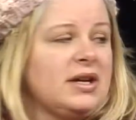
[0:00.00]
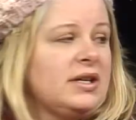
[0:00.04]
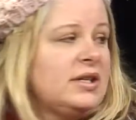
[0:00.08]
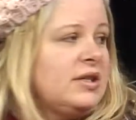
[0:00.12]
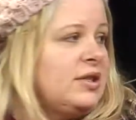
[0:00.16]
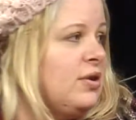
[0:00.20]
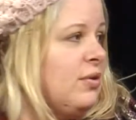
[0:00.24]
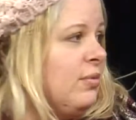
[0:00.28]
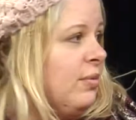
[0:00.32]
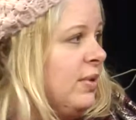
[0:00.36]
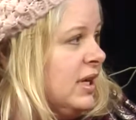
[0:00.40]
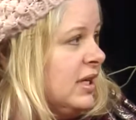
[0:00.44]

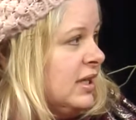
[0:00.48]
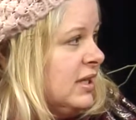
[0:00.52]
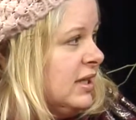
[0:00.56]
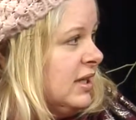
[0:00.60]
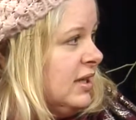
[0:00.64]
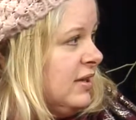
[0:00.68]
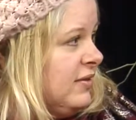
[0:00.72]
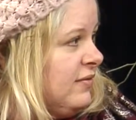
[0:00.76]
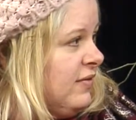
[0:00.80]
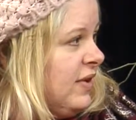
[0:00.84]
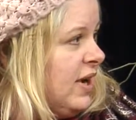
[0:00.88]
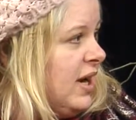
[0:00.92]
So we did
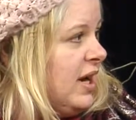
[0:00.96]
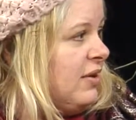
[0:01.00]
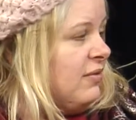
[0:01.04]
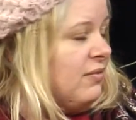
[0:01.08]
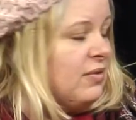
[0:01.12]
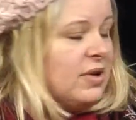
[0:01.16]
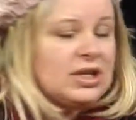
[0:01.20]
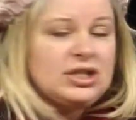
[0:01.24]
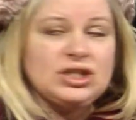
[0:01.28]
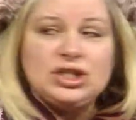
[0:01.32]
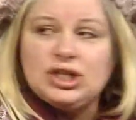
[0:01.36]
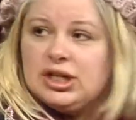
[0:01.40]
invite
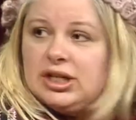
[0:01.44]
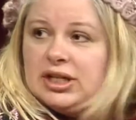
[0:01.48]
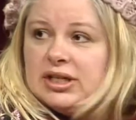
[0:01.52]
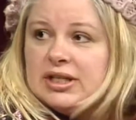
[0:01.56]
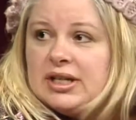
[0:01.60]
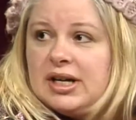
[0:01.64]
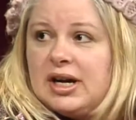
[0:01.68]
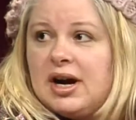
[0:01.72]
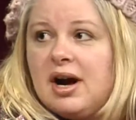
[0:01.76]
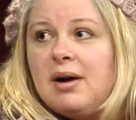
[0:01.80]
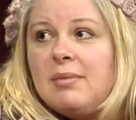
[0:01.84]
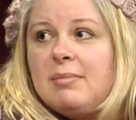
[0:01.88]
Richard
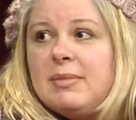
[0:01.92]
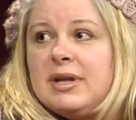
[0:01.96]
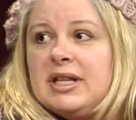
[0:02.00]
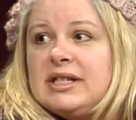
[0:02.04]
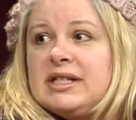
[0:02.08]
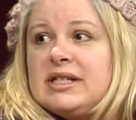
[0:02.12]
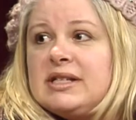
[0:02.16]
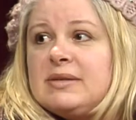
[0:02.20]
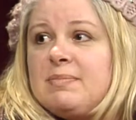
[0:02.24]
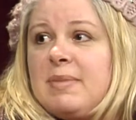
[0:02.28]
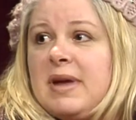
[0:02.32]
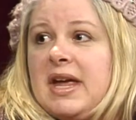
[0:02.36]
to come
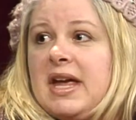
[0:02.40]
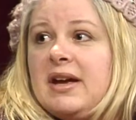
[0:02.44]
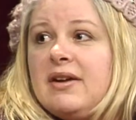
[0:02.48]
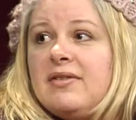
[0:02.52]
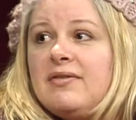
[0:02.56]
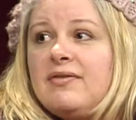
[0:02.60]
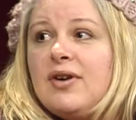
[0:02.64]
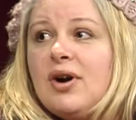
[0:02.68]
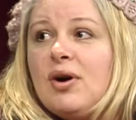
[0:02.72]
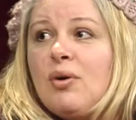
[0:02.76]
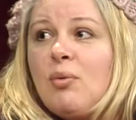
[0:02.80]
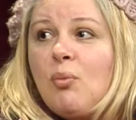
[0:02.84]
and speak
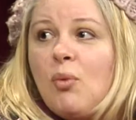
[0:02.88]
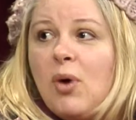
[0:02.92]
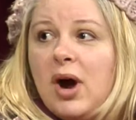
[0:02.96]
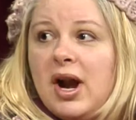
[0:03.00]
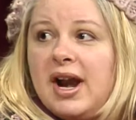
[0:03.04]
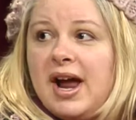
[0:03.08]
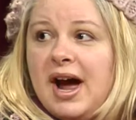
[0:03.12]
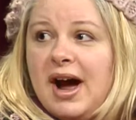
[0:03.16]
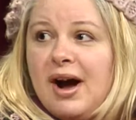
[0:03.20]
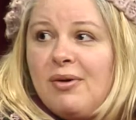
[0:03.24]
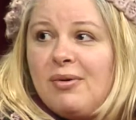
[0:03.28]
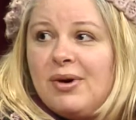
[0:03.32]
for
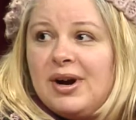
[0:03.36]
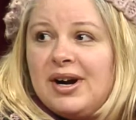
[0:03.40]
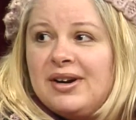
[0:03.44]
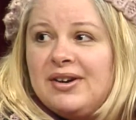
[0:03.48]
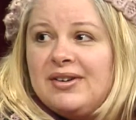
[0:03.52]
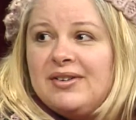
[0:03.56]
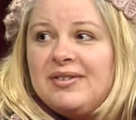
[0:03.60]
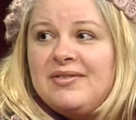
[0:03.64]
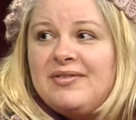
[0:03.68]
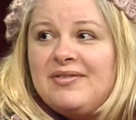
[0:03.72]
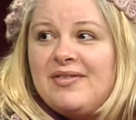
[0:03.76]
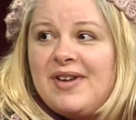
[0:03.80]
1
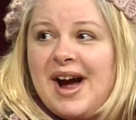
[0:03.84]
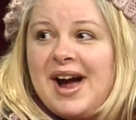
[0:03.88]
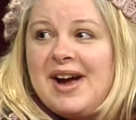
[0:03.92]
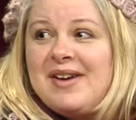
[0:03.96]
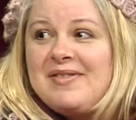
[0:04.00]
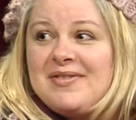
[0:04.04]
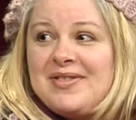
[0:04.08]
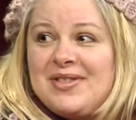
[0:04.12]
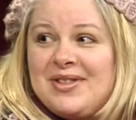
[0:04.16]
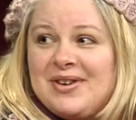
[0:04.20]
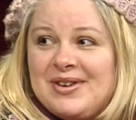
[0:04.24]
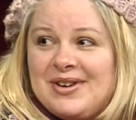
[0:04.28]
hour,
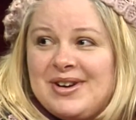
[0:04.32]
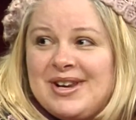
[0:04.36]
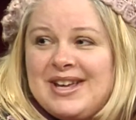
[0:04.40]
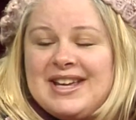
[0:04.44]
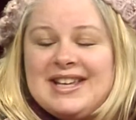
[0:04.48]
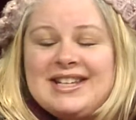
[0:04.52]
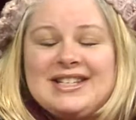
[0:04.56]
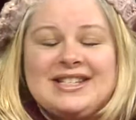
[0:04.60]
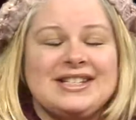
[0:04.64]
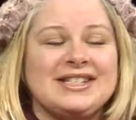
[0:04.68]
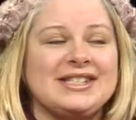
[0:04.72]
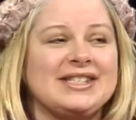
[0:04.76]

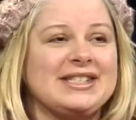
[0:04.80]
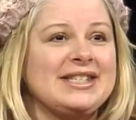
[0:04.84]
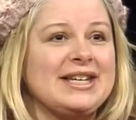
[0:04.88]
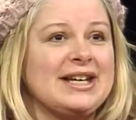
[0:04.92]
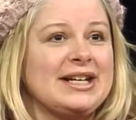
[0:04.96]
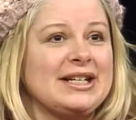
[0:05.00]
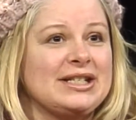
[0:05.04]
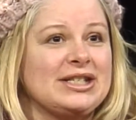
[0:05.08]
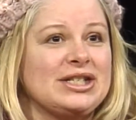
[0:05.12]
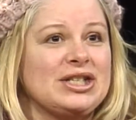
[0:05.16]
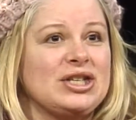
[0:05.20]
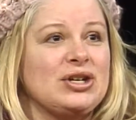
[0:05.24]
5:30 to
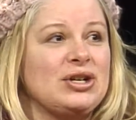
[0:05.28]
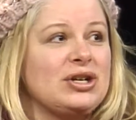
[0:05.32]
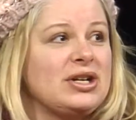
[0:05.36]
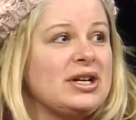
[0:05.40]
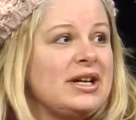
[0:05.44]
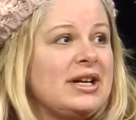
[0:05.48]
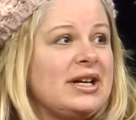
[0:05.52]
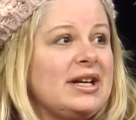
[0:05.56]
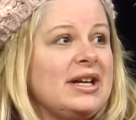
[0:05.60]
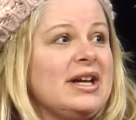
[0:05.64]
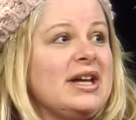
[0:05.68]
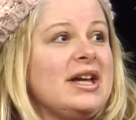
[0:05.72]

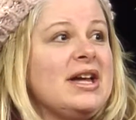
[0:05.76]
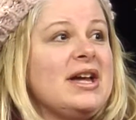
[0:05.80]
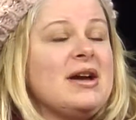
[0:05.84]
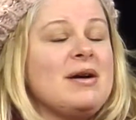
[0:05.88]
6:30.